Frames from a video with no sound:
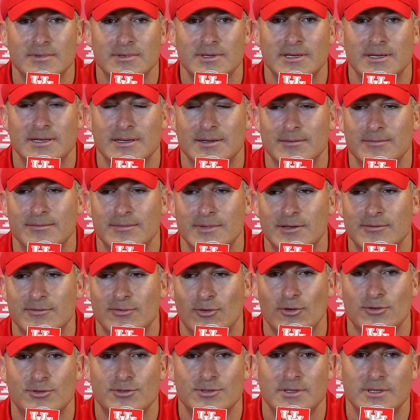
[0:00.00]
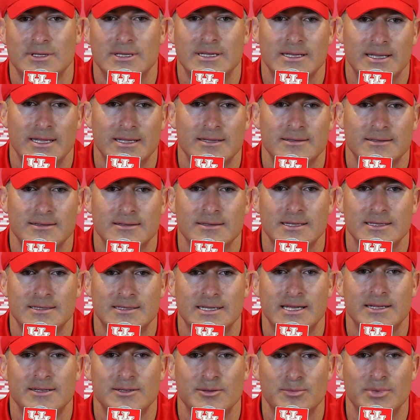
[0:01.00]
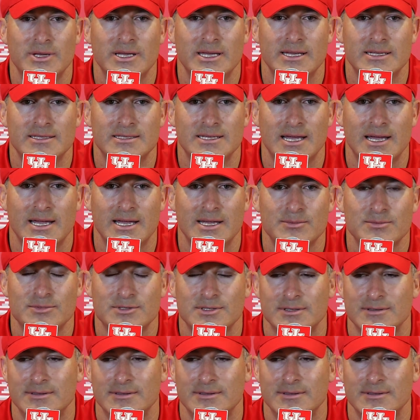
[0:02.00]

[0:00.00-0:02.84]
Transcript: Uh, unfortunately, they, they, tend to be at times.